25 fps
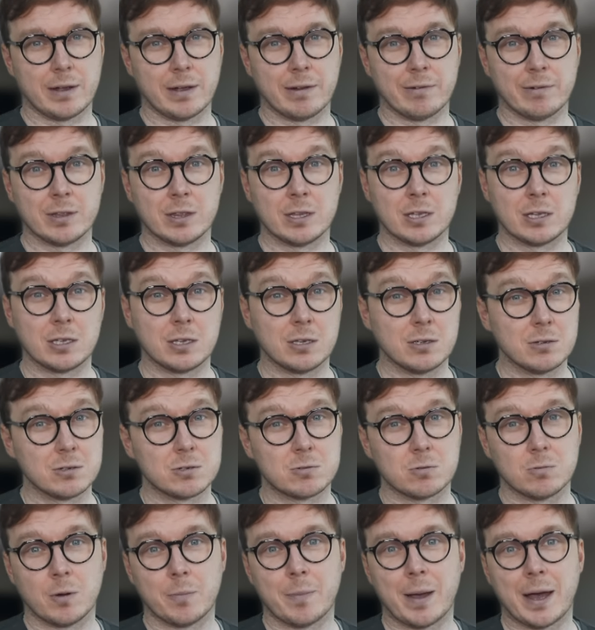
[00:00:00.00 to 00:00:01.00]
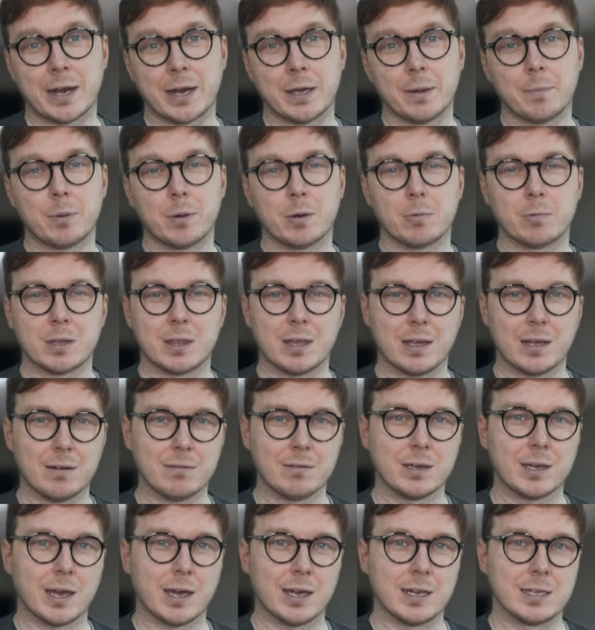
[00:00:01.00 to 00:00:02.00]
ear in the usual manner, but with
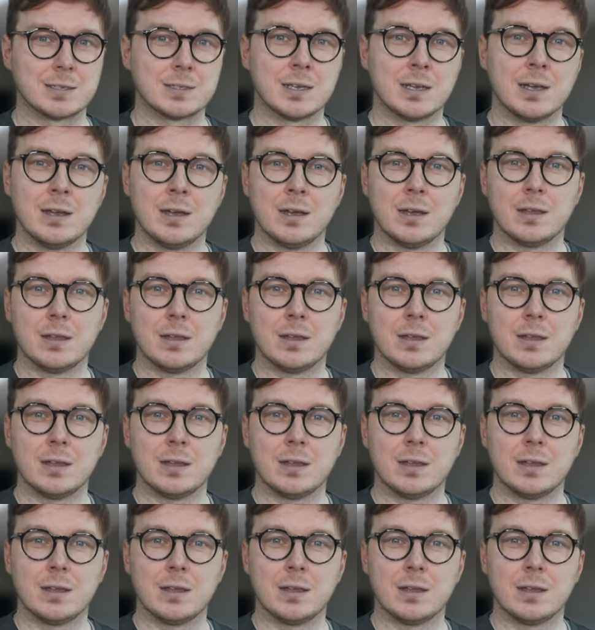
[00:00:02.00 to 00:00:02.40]
hearing aids,